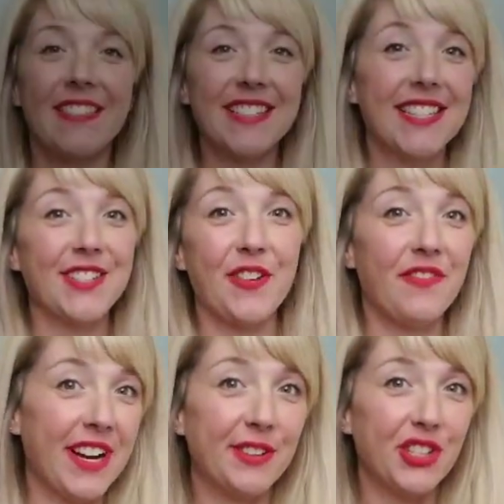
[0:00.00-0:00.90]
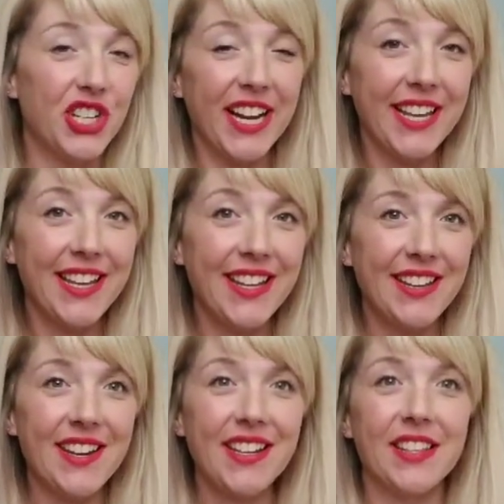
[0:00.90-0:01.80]
This is our final
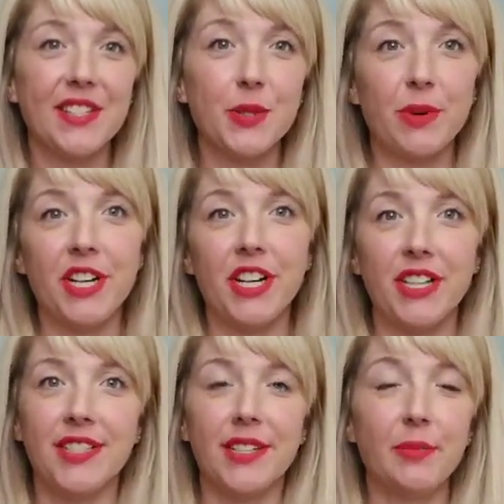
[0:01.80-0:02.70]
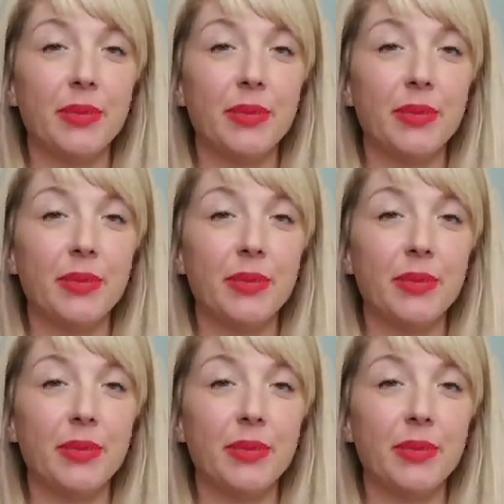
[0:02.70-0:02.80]
check-in. The sweater is